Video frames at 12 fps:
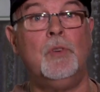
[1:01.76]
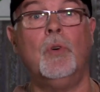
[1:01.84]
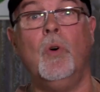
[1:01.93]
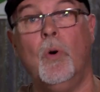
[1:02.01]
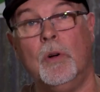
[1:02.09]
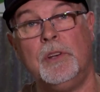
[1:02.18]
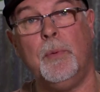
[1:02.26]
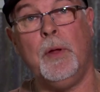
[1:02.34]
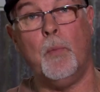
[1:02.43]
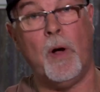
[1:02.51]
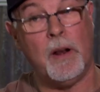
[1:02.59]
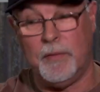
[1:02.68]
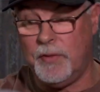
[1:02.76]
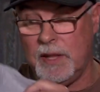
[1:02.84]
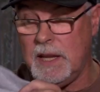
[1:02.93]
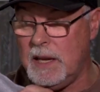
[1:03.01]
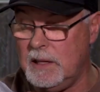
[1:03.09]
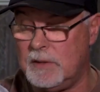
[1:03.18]
draw to win one of
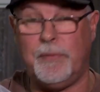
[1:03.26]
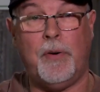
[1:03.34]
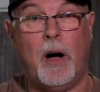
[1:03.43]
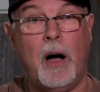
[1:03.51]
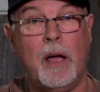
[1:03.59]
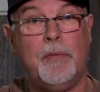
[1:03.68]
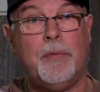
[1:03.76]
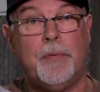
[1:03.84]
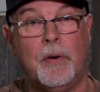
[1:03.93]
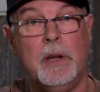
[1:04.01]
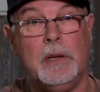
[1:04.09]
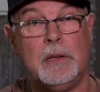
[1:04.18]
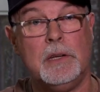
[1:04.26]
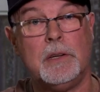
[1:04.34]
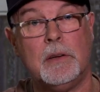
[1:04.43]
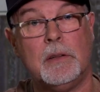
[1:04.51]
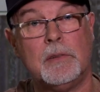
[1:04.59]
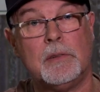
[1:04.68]
these five free
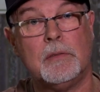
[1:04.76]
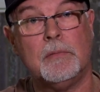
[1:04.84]
t-shirts.